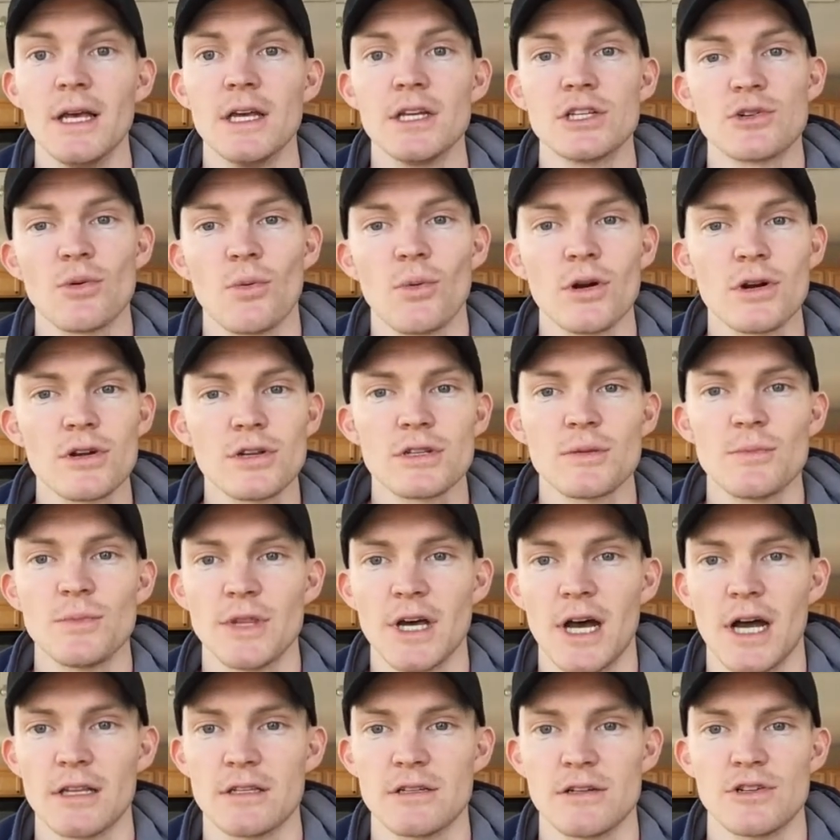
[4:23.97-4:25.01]
So what are some
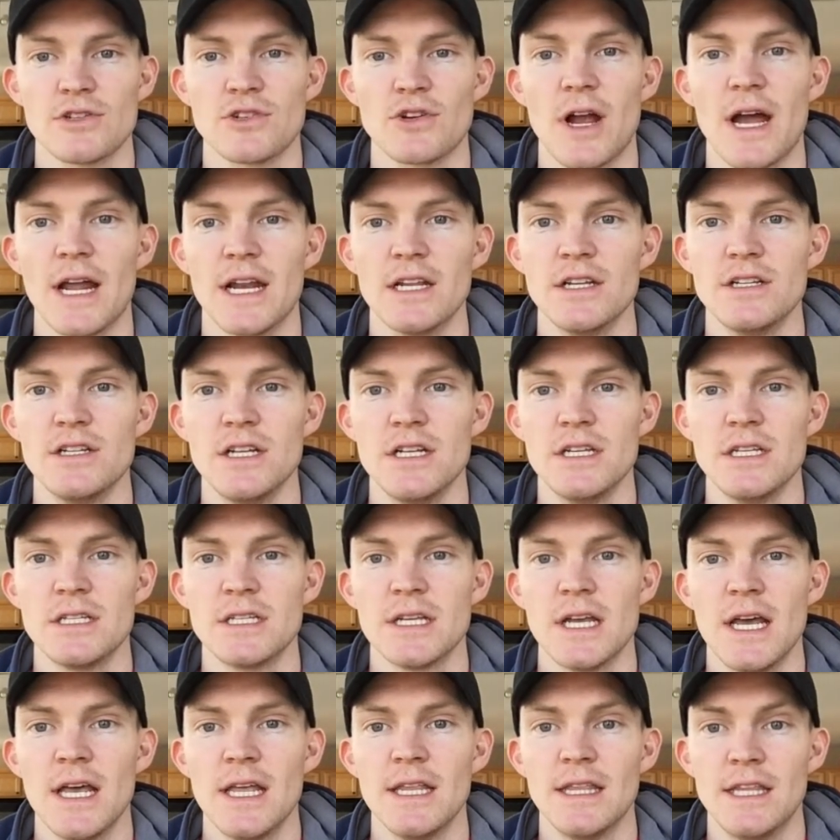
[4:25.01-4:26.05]
thought strategies
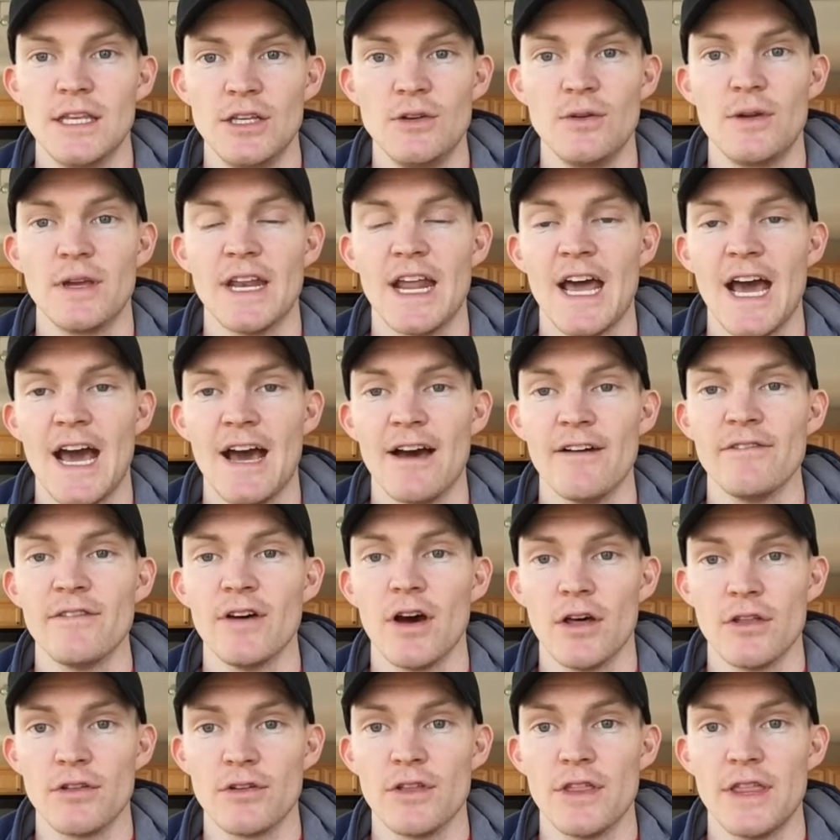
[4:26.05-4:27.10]
that you can have
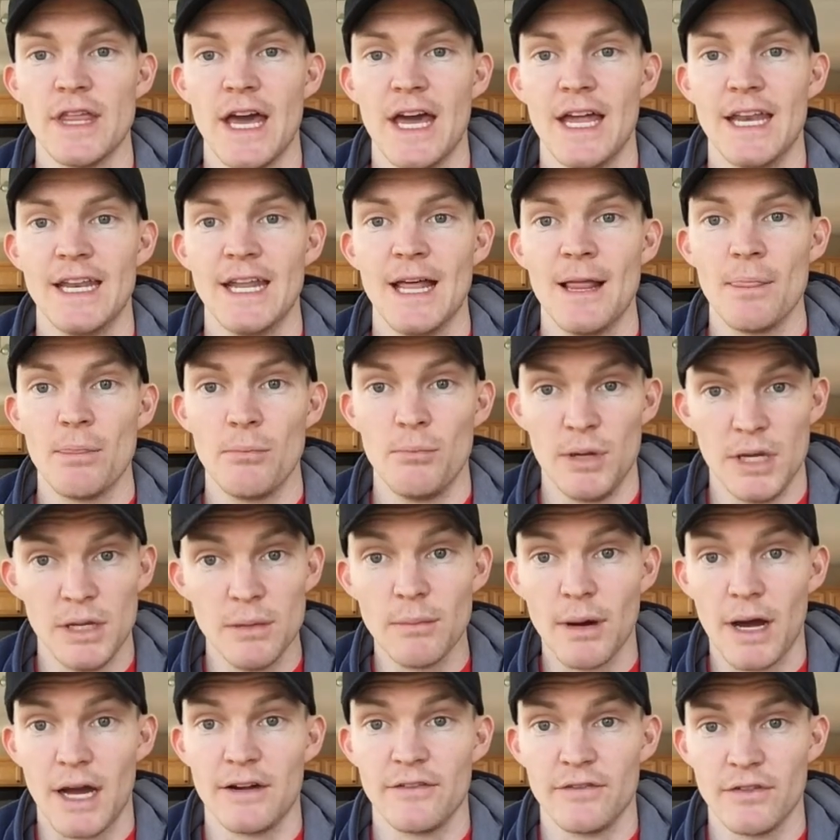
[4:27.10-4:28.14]
other than being
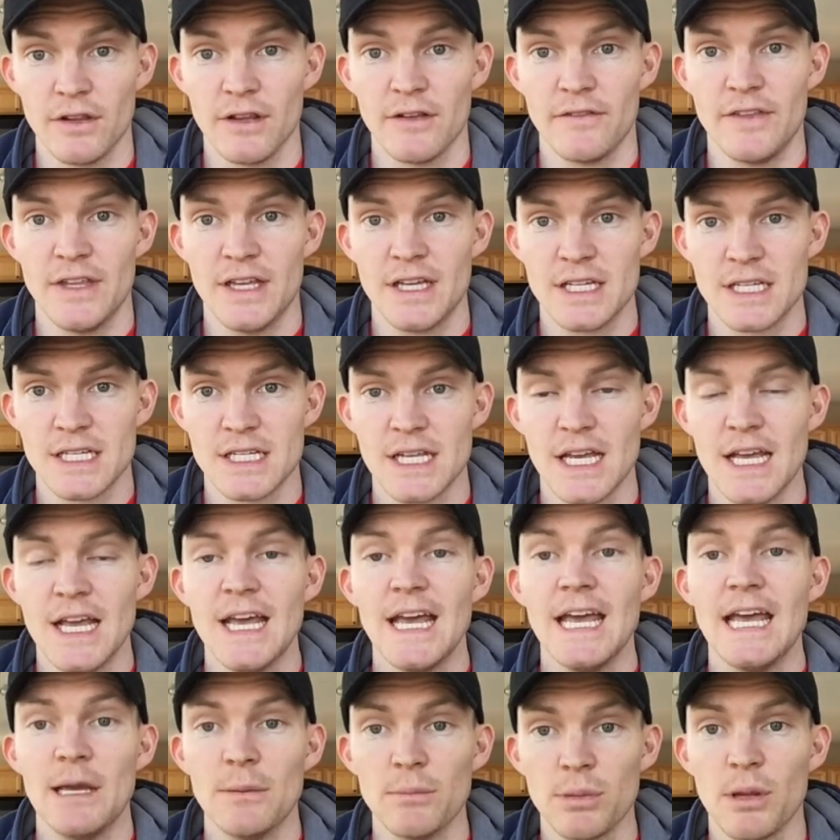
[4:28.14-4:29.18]
mindful of this,
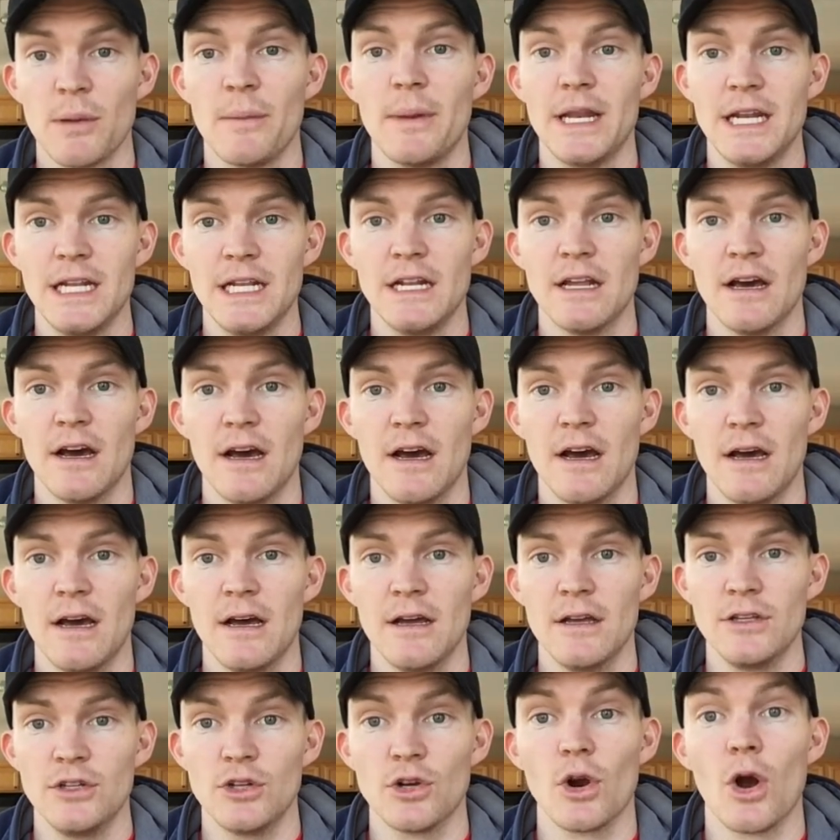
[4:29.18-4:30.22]
implementing
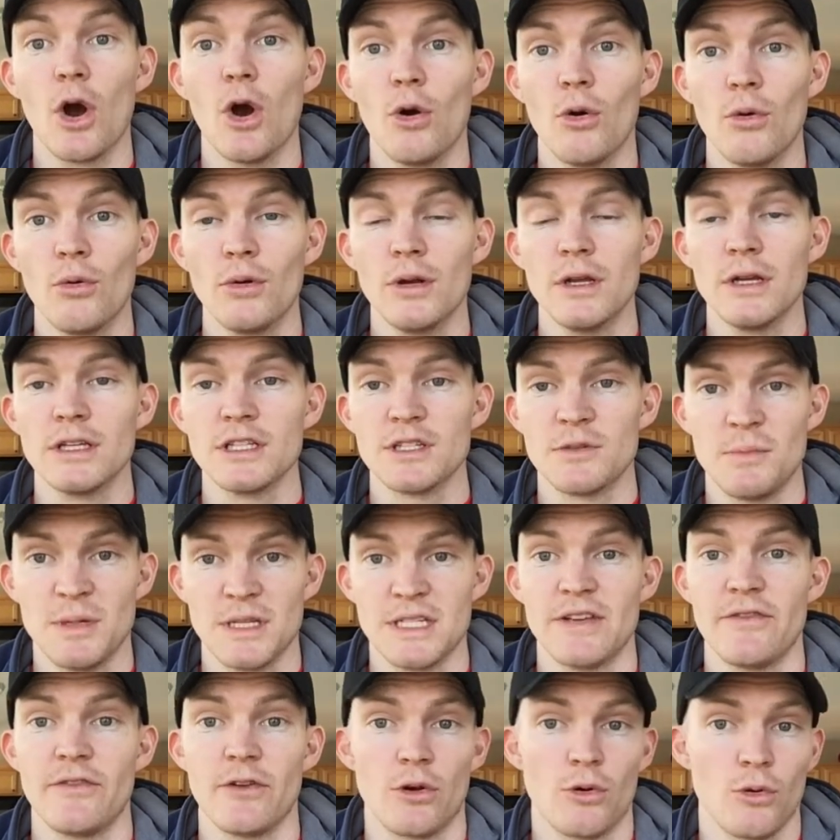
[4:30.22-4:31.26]
your own
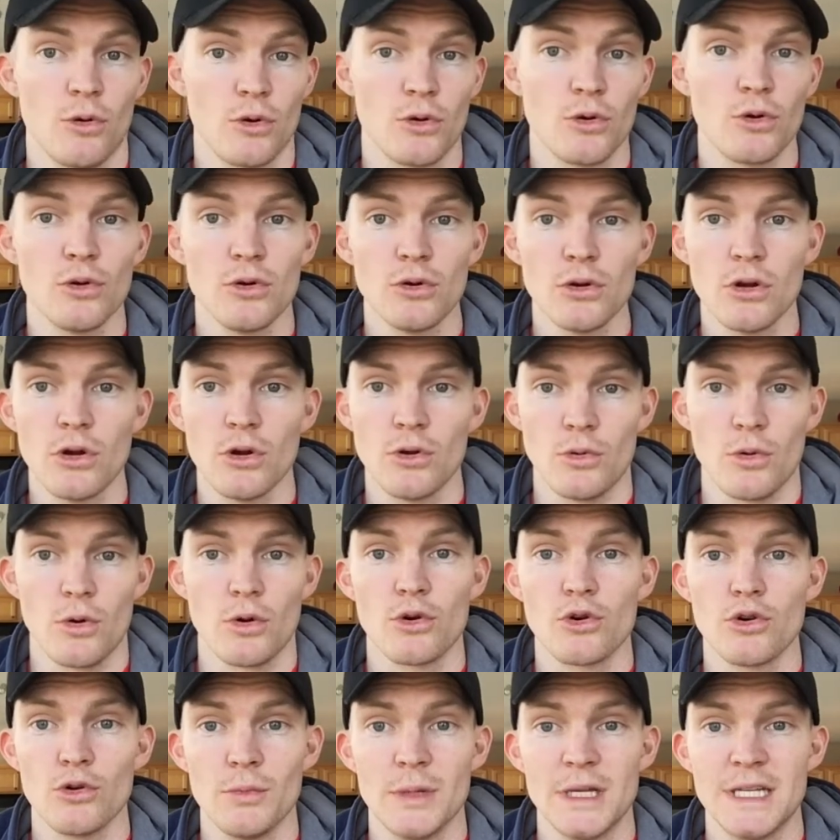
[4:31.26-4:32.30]
specific recruiter or
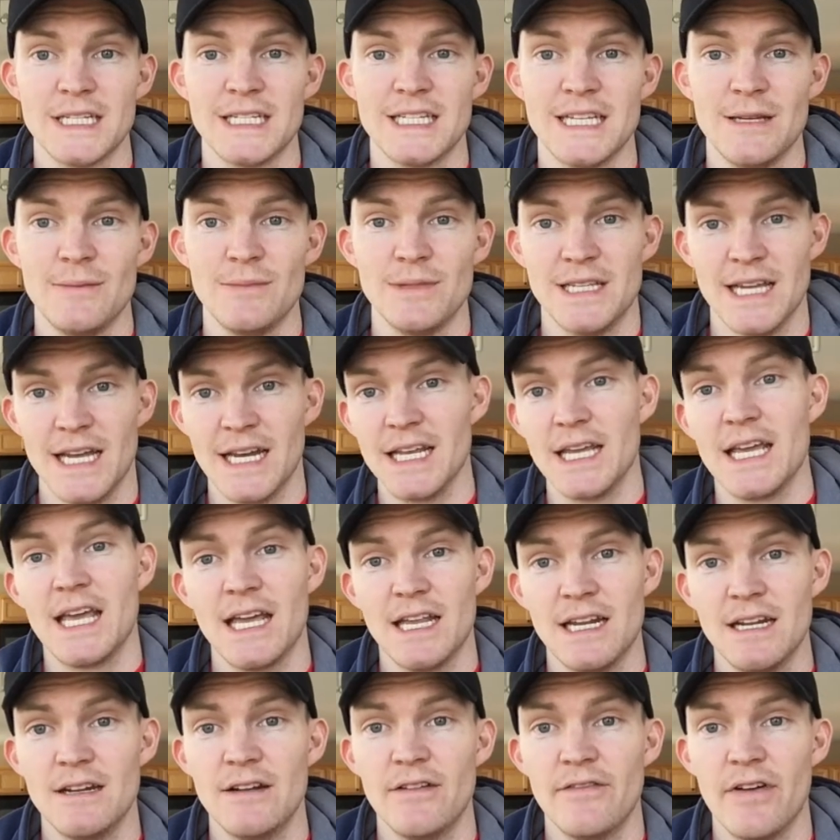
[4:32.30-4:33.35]
recruitment team
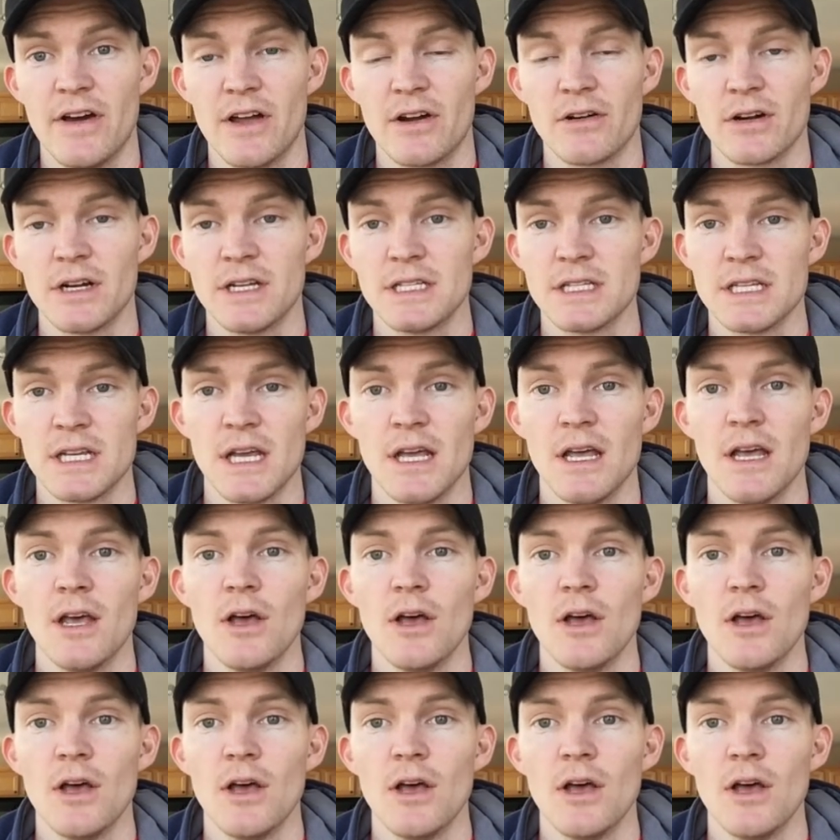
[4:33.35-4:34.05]
dedicated to veterans?